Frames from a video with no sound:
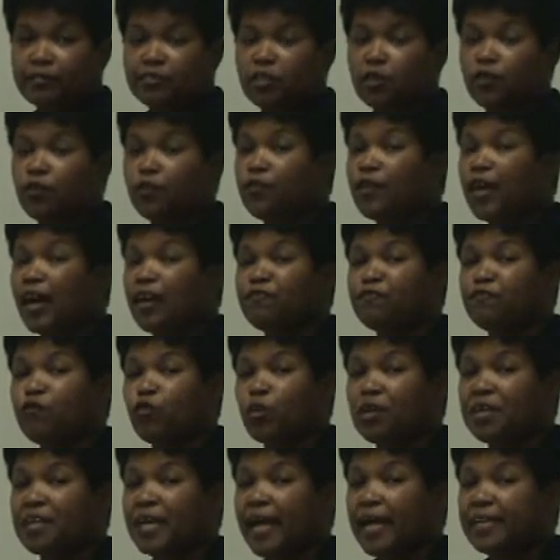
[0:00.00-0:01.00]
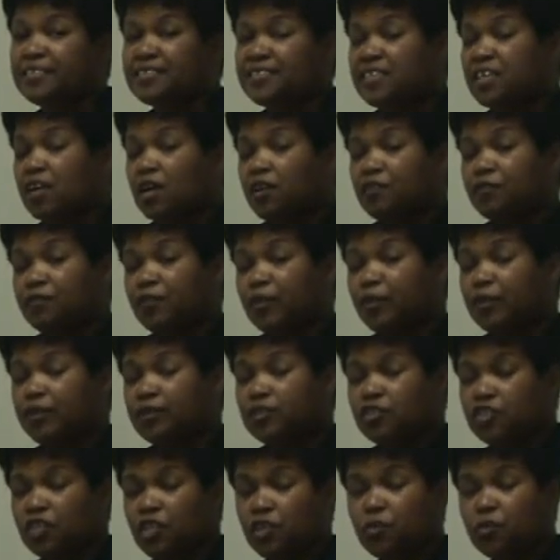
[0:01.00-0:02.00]
So you got forecasting on a very
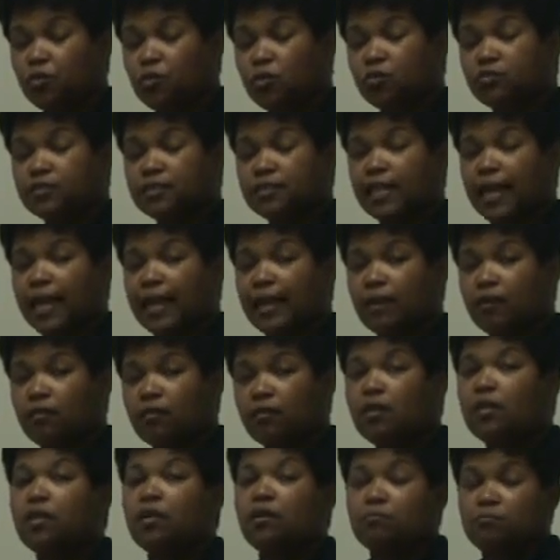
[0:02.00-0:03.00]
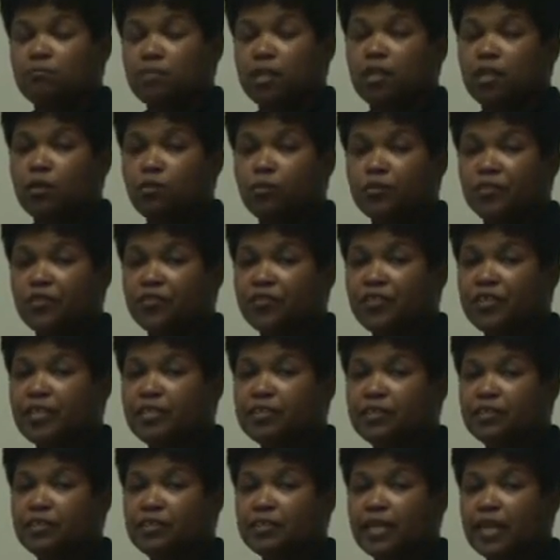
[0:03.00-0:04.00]
general scale, meaning with the
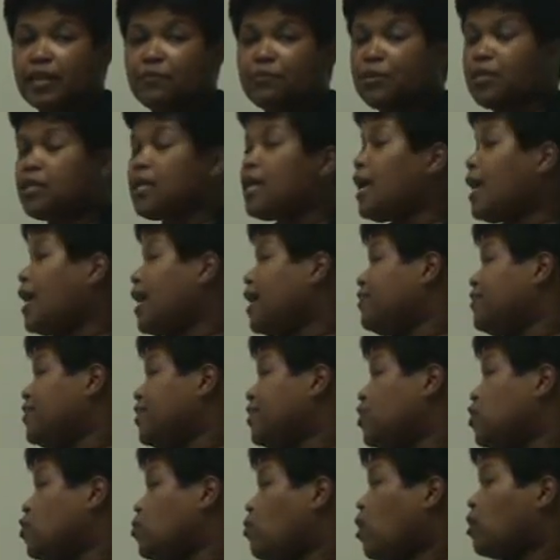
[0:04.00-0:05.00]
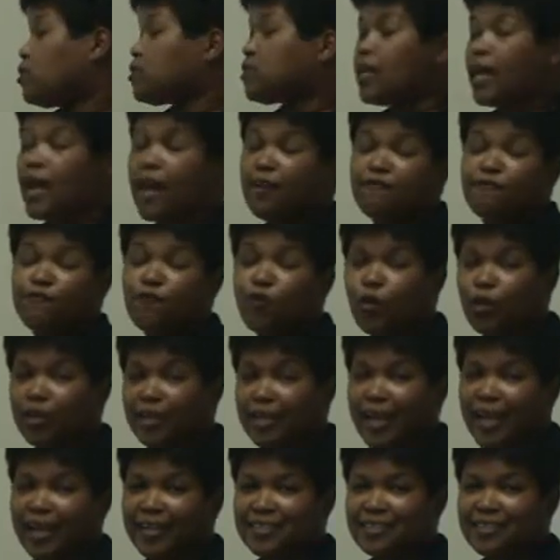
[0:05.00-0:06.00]
thesis statement, and then you also have
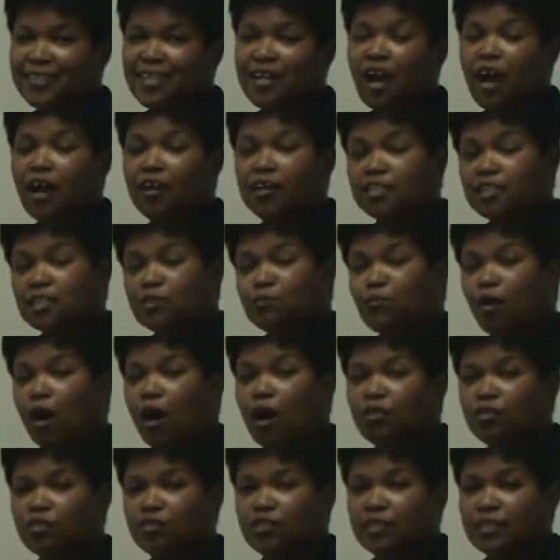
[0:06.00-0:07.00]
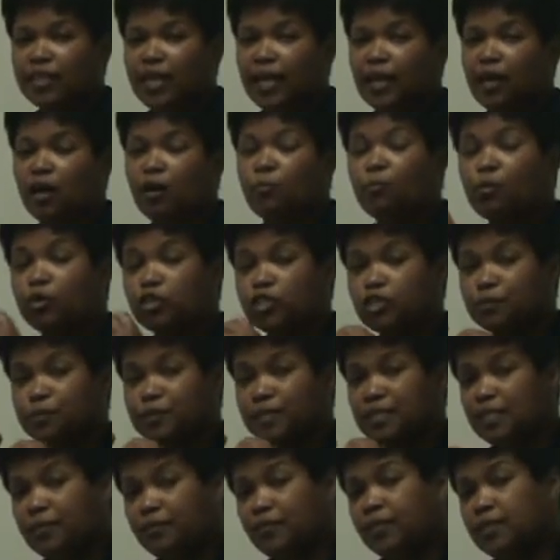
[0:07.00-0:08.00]
forecasting on a smaller scale, a more
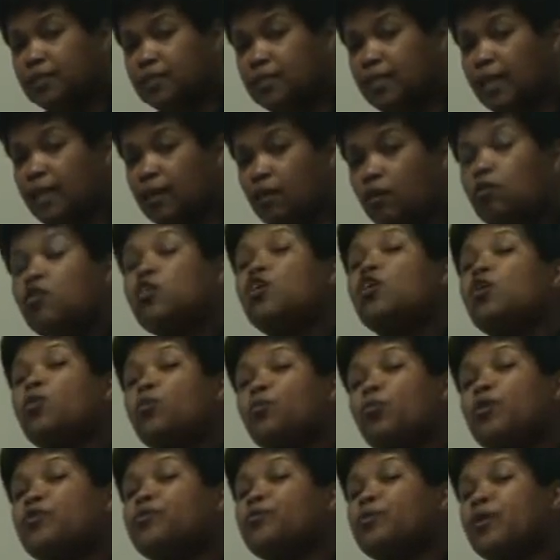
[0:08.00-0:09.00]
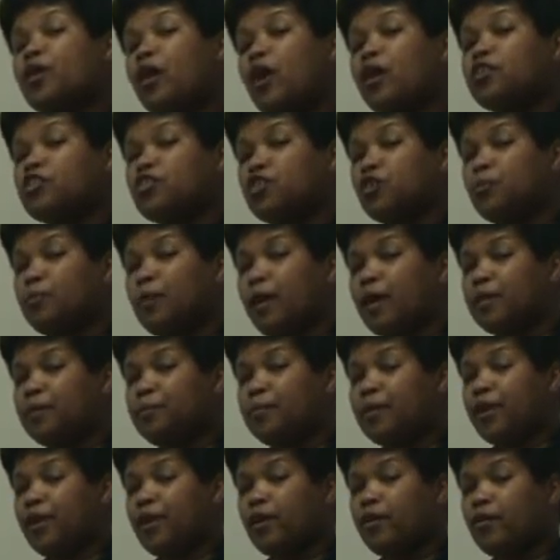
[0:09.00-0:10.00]
specific scale, with regard to your body
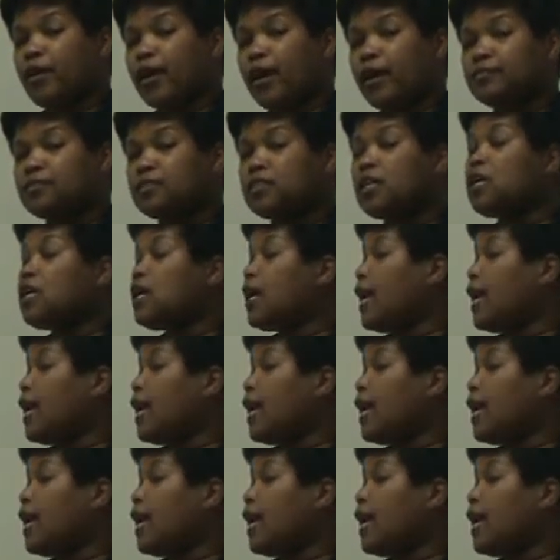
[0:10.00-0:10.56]
paragraphs.